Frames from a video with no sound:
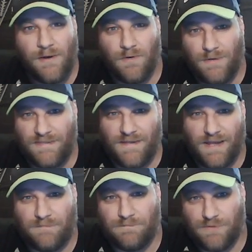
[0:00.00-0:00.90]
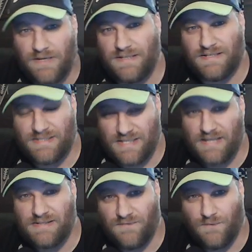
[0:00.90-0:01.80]
with a pretty
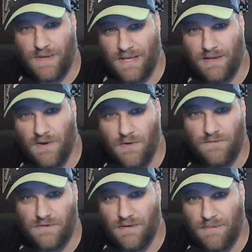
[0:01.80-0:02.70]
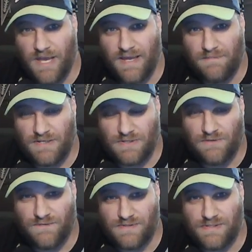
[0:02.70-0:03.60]
decisive win over the Miami
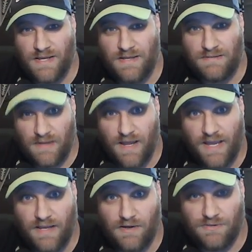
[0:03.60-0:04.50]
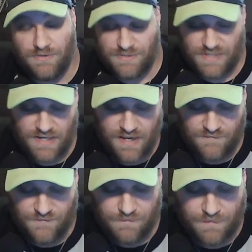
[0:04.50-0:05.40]
Dolphins tonight on Thursday Night
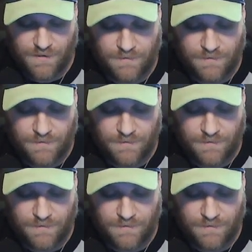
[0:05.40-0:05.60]
Football.